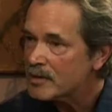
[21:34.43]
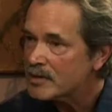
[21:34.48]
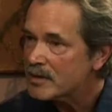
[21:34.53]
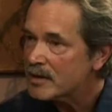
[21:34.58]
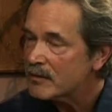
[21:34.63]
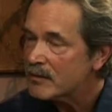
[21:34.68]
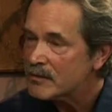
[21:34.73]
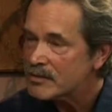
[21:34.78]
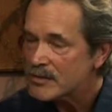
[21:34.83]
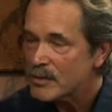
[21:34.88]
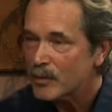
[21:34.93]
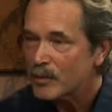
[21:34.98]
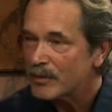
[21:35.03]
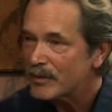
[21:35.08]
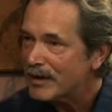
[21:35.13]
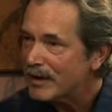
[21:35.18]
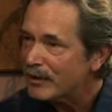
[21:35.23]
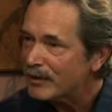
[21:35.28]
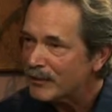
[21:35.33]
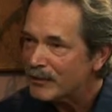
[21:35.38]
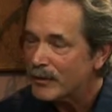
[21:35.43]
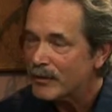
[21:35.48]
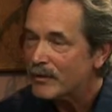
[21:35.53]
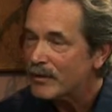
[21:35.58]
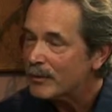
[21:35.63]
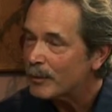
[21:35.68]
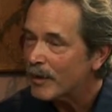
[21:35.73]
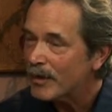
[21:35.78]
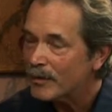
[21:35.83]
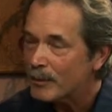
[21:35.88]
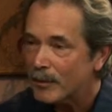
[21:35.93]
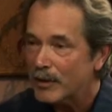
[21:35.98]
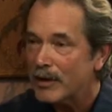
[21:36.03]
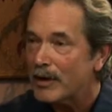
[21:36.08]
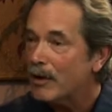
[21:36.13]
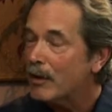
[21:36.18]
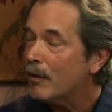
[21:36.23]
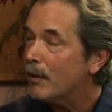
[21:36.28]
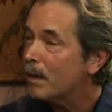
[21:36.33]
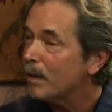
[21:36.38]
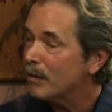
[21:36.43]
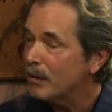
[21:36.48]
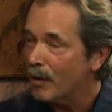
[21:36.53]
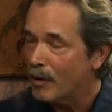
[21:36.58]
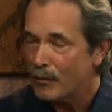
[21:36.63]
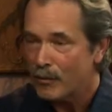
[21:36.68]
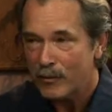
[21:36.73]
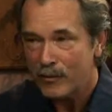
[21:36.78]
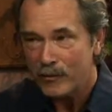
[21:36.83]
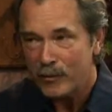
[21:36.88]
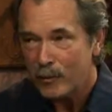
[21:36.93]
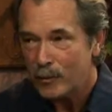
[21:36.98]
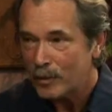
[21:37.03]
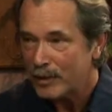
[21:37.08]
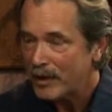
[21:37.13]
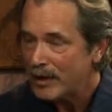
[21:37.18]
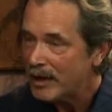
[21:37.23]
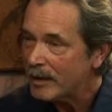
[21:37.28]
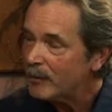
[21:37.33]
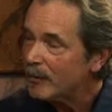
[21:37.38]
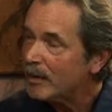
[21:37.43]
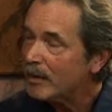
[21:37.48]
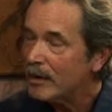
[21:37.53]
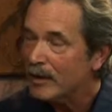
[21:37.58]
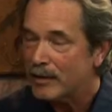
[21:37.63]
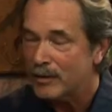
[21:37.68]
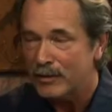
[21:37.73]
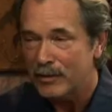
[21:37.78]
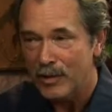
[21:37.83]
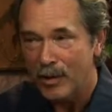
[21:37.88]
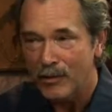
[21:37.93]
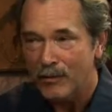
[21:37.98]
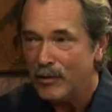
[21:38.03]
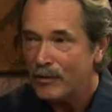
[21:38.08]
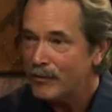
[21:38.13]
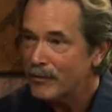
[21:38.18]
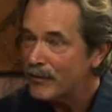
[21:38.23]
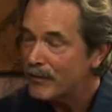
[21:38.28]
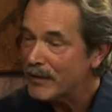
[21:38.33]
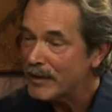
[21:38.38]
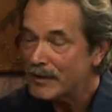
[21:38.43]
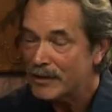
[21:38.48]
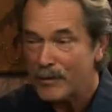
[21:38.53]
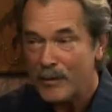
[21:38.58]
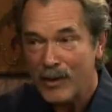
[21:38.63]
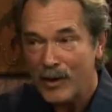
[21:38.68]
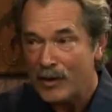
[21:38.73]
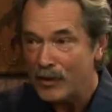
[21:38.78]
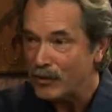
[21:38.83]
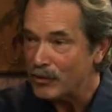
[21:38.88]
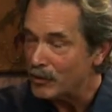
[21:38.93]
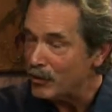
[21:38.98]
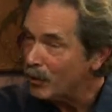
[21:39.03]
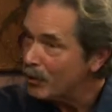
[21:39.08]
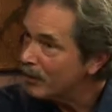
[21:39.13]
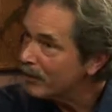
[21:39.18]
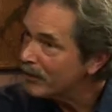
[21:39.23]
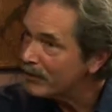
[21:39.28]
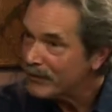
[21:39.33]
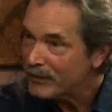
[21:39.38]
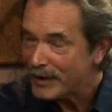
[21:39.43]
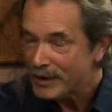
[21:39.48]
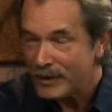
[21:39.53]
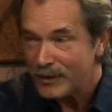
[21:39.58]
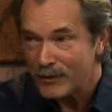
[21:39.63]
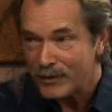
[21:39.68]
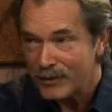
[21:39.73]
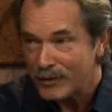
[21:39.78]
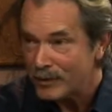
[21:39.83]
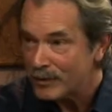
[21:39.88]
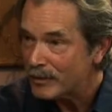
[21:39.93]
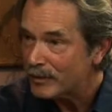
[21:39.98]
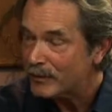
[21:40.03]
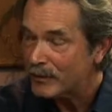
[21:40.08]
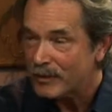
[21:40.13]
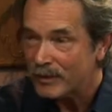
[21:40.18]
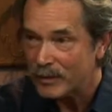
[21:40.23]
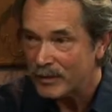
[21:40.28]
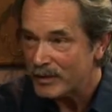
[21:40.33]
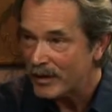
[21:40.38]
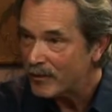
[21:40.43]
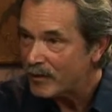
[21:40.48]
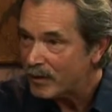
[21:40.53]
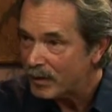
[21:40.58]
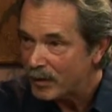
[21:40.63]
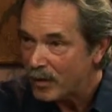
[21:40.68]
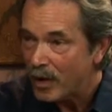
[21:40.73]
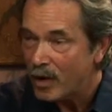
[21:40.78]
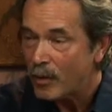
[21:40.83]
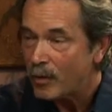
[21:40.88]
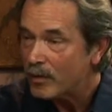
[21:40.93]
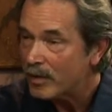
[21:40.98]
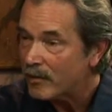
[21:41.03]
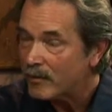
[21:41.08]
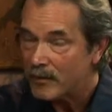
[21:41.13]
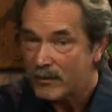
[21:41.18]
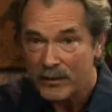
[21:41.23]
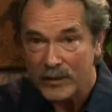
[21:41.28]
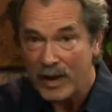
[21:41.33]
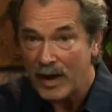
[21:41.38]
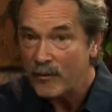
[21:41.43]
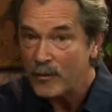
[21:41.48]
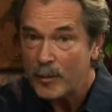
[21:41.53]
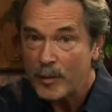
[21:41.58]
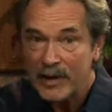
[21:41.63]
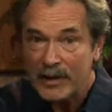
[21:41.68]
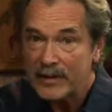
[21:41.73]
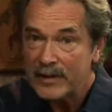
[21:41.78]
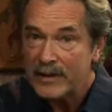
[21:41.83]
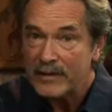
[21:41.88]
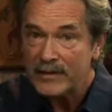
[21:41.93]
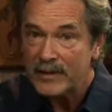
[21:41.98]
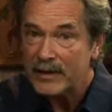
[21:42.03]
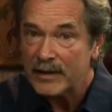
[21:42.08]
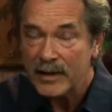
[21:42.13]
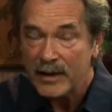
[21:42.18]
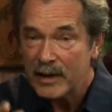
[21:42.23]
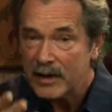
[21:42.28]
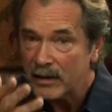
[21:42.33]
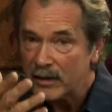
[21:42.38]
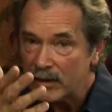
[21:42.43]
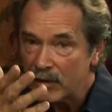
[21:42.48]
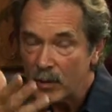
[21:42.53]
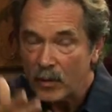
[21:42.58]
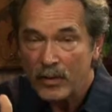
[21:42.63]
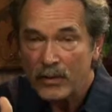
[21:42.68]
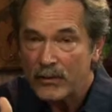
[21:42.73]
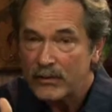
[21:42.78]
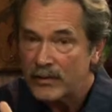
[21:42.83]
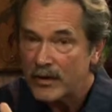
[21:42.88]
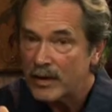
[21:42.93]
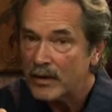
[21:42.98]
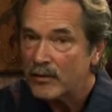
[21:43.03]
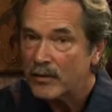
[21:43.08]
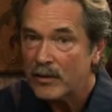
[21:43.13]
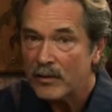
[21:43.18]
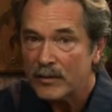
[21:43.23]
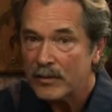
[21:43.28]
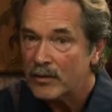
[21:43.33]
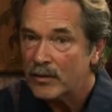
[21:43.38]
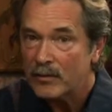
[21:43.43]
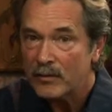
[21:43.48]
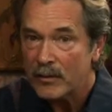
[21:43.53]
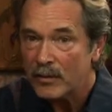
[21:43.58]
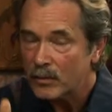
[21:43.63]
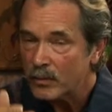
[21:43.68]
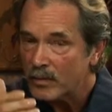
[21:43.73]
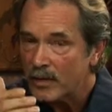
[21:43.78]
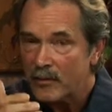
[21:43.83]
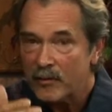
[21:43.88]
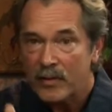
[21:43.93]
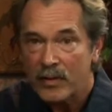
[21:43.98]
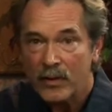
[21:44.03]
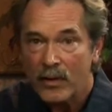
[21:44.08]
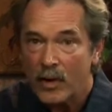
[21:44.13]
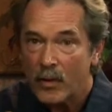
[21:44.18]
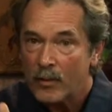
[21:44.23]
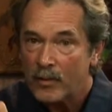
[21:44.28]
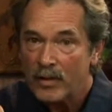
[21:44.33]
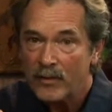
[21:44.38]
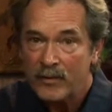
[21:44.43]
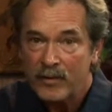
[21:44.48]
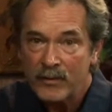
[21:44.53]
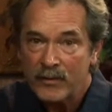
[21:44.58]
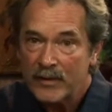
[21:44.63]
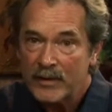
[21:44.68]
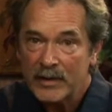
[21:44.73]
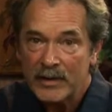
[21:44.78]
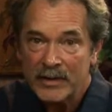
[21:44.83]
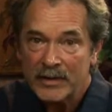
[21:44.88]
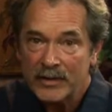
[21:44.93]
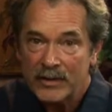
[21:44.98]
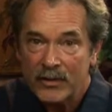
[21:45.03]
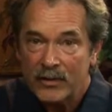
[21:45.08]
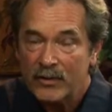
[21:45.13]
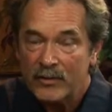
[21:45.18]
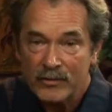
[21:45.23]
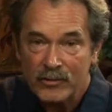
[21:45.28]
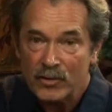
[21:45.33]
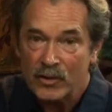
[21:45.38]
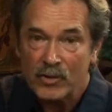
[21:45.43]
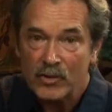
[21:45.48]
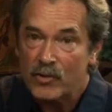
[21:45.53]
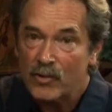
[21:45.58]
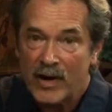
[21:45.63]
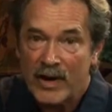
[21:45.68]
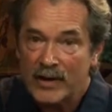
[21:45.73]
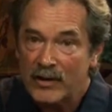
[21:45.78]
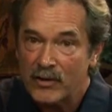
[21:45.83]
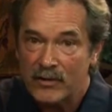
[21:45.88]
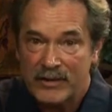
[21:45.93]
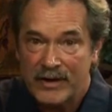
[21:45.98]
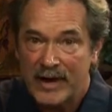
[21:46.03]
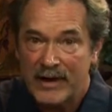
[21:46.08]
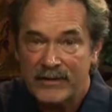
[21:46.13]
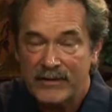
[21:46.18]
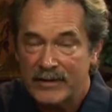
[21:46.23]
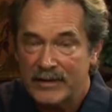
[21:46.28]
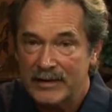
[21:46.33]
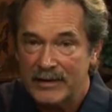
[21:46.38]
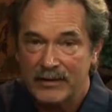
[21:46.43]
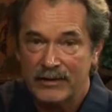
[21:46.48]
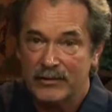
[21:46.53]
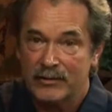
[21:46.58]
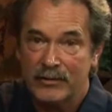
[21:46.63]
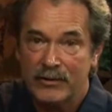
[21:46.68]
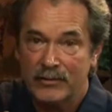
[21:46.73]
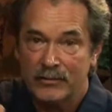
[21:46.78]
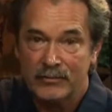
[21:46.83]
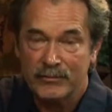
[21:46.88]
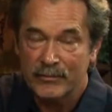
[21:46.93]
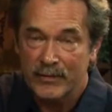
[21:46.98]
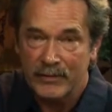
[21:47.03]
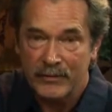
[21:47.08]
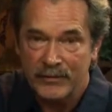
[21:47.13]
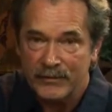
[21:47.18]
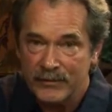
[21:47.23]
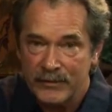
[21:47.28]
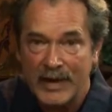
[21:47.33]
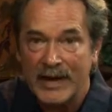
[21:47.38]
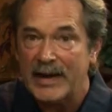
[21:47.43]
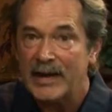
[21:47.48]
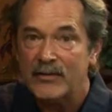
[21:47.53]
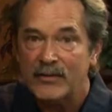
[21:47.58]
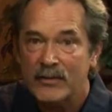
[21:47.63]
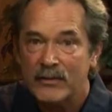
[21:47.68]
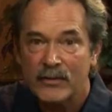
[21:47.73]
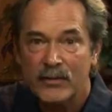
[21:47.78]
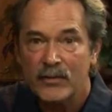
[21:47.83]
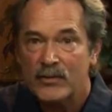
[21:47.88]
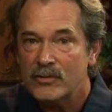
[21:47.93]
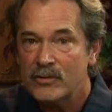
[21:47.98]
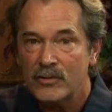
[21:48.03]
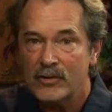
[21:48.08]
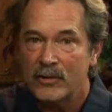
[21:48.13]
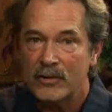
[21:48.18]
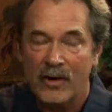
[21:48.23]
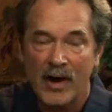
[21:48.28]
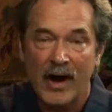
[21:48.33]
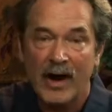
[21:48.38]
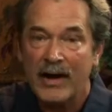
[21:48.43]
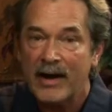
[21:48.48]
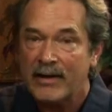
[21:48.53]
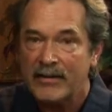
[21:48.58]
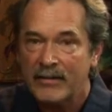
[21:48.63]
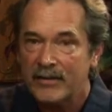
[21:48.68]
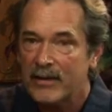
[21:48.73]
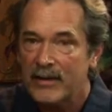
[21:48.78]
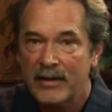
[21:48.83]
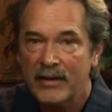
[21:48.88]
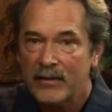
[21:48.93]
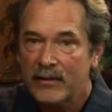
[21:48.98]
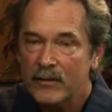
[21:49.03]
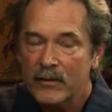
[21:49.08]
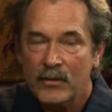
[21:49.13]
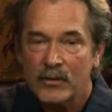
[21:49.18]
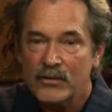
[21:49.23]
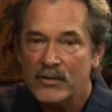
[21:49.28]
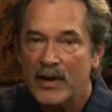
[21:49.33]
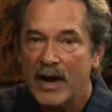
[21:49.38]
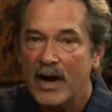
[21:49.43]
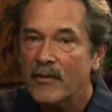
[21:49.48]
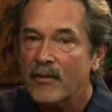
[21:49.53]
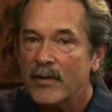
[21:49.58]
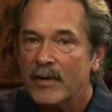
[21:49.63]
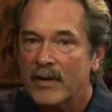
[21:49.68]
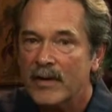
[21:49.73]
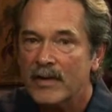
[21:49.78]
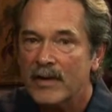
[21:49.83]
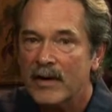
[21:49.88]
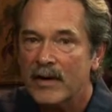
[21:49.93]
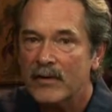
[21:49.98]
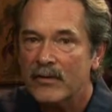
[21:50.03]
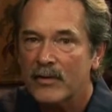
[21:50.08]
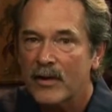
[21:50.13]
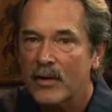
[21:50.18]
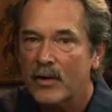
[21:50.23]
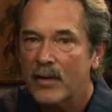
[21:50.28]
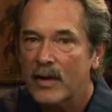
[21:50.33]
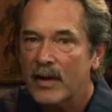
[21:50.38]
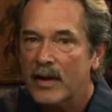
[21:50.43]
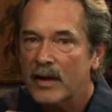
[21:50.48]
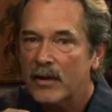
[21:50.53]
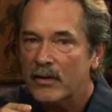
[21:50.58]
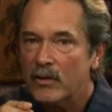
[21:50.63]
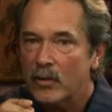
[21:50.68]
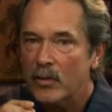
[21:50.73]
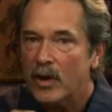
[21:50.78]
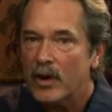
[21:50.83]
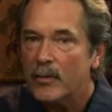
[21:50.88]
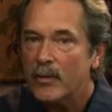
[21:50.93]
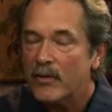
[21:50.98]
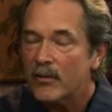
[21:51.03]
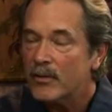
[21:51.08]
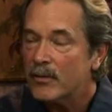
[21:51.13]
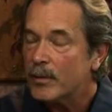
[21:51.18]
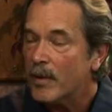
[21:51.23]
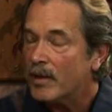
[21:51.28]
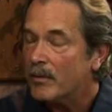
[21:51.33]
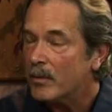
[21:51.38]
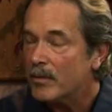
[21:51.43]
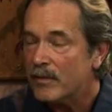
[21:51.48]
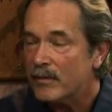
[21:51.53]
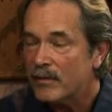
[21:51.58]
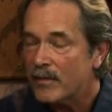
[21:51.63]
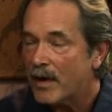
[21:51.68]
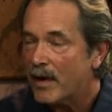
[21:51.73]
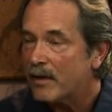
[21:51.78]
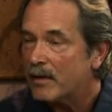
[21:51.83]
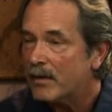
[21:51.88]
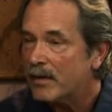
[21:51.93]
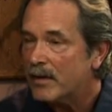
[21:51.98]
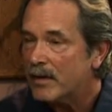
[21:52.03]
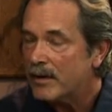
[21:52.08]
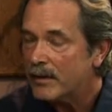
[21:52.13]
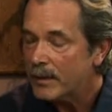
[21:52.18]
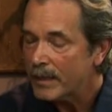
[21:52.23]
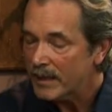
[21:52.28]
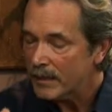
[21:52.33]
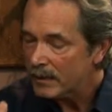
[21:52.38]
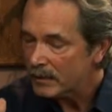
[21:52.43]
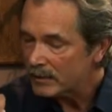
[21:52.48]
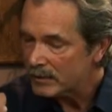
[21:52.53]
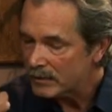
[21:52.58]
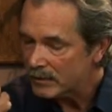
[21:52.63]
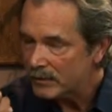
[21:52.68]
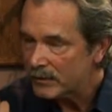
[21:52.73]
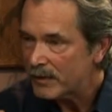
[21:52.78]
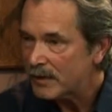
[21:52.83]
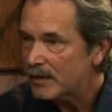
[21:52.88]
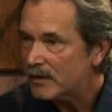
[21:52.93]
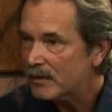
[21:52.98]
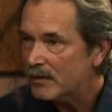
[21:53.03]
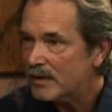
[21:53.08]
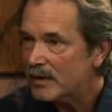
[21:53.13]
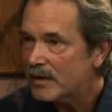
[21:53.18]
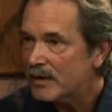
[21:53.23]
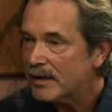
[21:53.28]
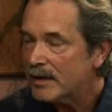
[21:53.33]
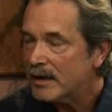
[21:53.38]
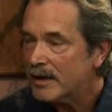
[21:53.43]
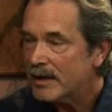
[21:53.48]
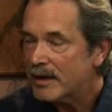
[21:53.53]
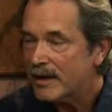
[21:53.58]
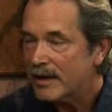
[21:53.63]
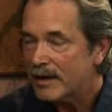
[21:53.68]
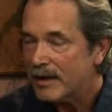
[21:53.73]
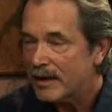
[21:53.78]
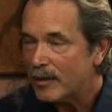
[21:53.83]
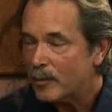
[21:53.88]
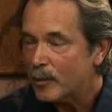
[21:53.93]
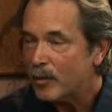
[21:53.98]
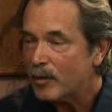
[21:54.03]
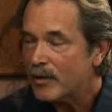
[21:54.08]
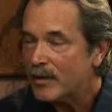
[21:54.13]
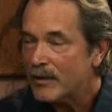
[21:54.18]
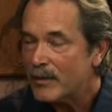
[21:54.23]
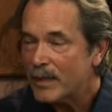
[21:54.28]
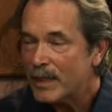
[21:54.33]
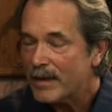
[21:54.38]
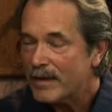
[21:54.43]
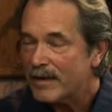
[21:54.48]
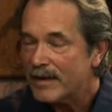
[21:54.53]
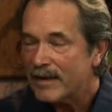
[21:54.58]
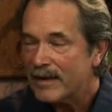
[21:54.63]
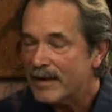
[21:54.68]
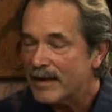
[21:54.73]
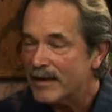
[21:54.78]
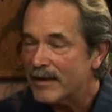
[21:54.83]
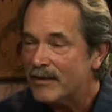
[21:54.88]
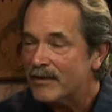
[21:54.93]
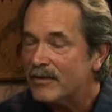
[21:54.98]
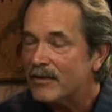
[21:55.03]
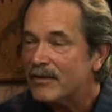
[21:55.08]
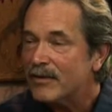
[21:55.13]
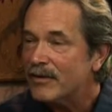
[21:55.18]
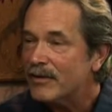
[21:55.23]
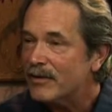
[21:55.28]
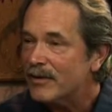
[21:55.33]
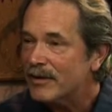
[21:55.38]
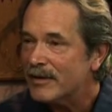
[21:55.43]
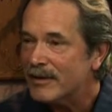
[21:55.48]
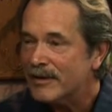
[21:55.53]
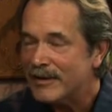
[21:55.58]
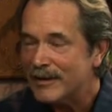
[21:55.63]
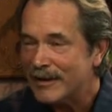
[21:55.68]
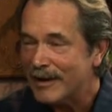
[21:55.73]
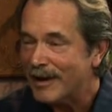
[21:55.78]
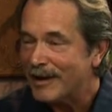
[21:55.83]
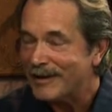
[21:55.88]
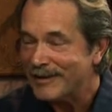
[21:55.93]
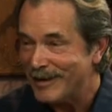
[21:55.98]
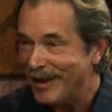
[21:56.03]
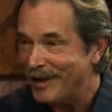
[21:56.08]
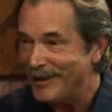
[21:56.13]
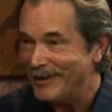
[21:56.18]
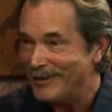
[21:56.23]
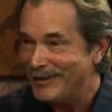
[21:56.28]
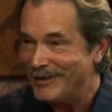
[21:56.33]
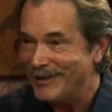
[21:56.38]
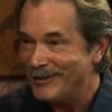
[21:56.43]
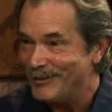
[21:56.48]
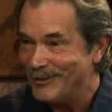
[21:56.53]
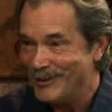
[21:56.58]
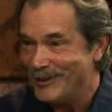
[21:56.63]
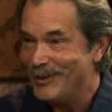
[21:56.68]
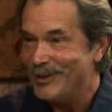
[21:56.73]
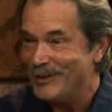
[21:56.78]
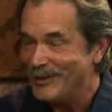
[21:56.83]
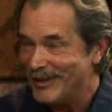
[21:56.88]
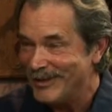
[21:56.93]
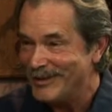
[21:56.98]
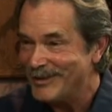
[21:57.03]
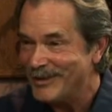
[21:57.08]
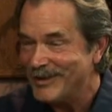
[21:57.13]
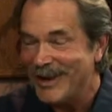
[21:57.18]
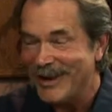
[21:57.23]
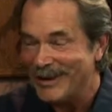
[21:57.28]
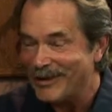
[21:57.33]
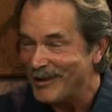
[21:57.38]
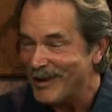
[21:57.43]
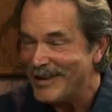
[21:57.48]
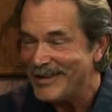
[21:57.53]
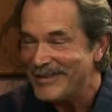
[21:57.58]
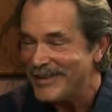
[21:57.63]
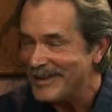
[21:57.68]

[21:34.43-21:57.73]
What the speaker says: achiever is someone who takes full responsibility. No room for blame, no room for victim. You're the center of your universe with every thought, with every feeling. Everybody listening, you're the center of your universe with every thought, with every feeling. That you're creating your destiny, your financial future, your IRS future, everything there. So you want to be responsible. And the final thing, definitively, Bernie, is you got, not you, because you got a great